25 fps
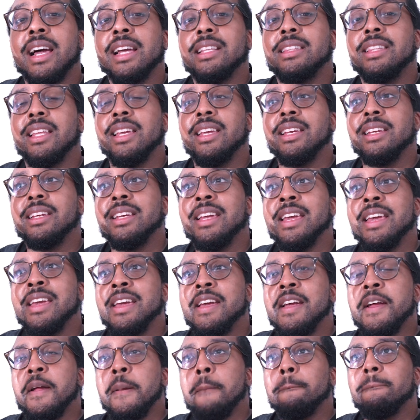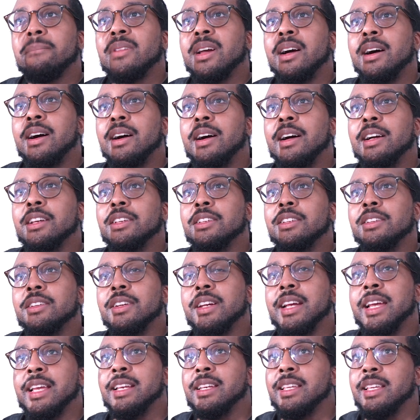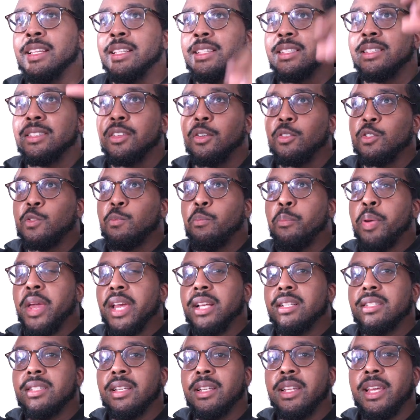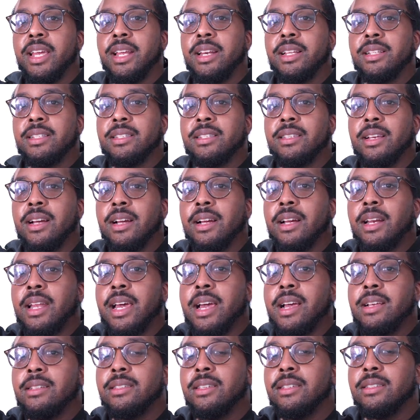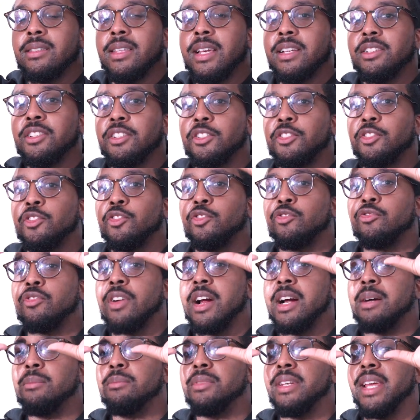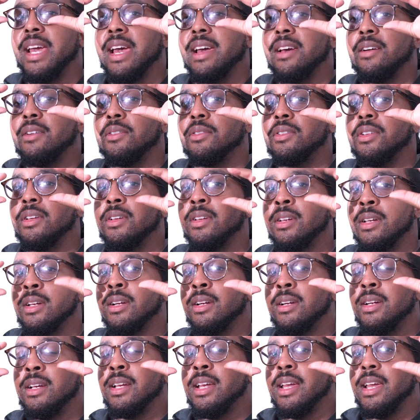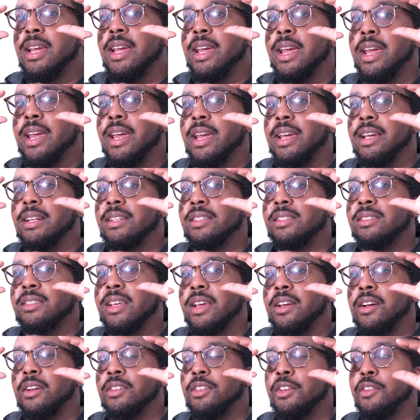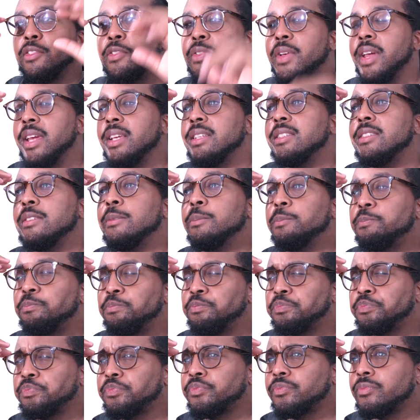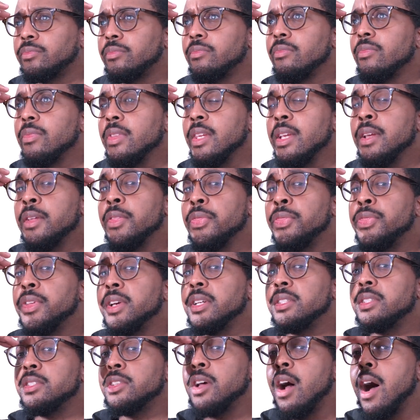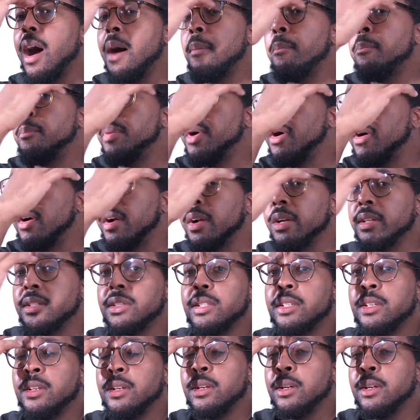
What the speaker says: I think, and it's those pixelated sunglasses that just drop down and stay on your face. The top part